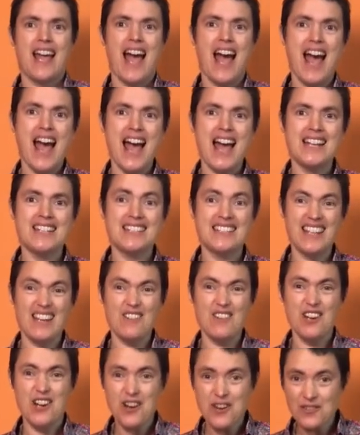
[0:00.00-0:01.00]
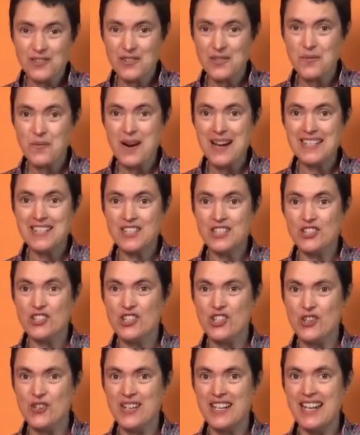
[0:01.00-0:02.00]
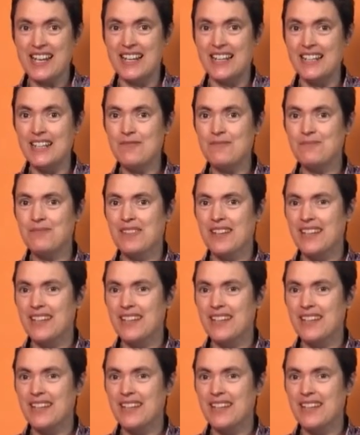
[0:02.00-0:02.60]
And there are lots of ways to join in.